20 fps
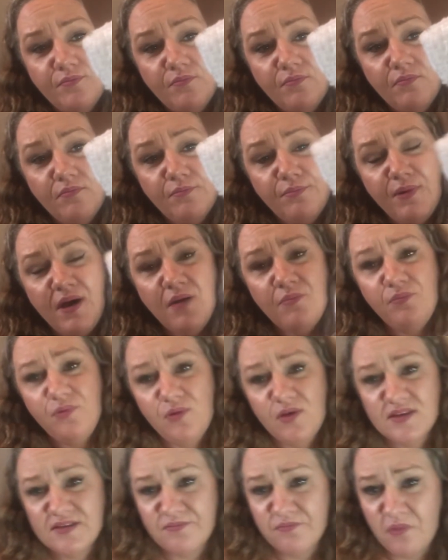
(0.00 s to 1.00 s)
bamboo
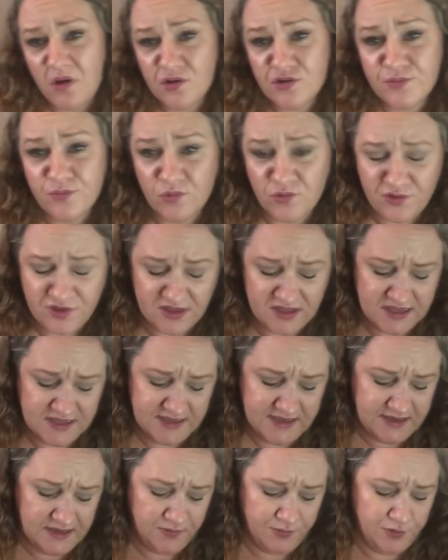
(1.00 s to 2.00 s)
is much more
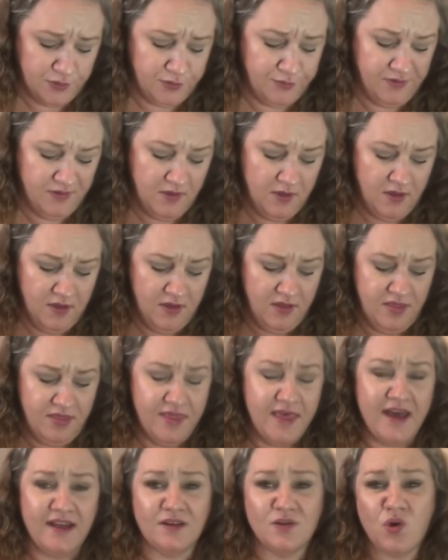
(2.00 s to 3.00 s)
sustainable
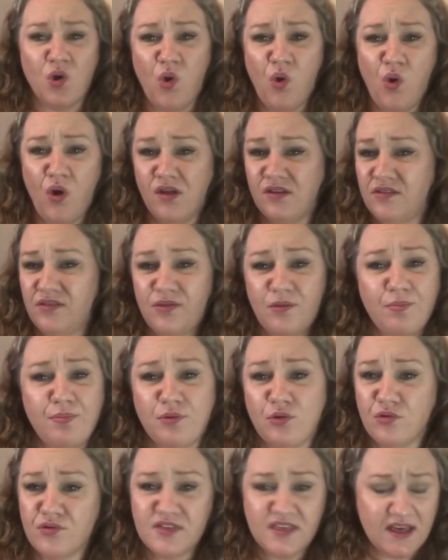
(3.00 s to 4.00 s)
than cotton. The
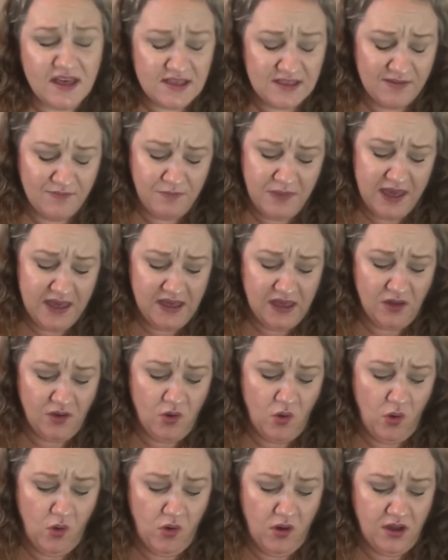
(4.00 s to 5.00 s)
process of making
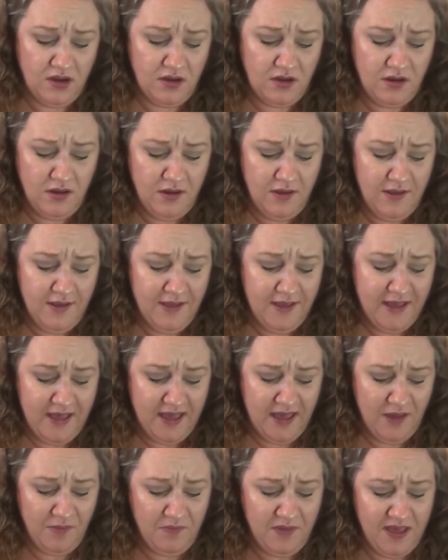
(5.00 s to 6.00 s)
cotton
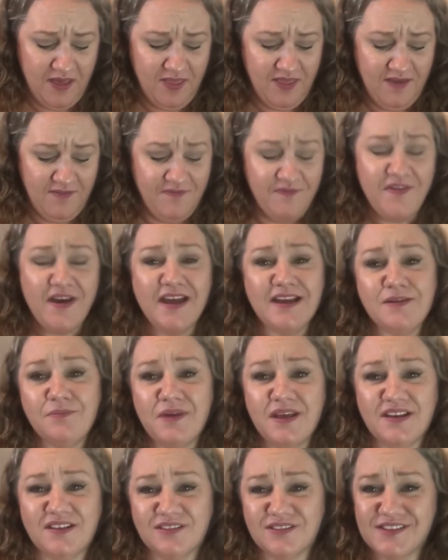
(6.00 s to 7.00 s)
and the
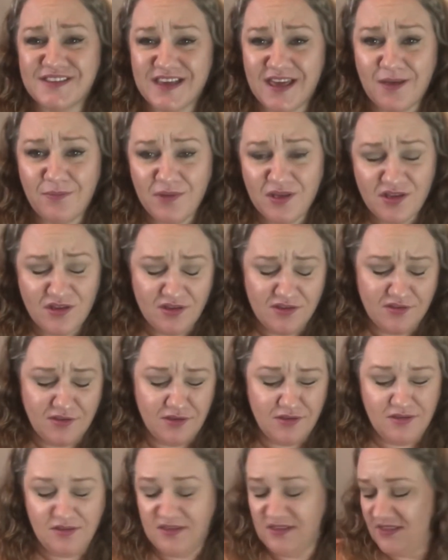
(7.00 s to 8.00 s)
environmental damage it
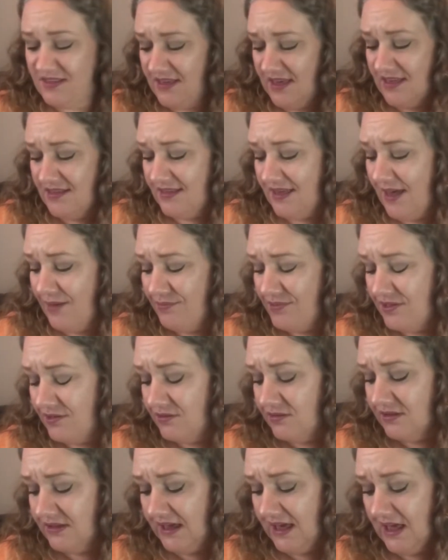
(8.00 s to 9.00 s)
does is
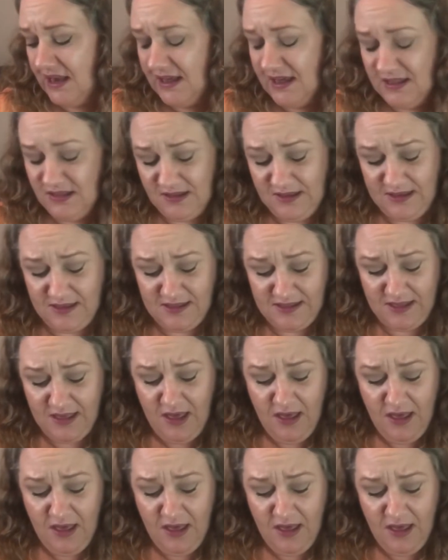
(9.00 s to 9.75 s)
absolutely horrendous.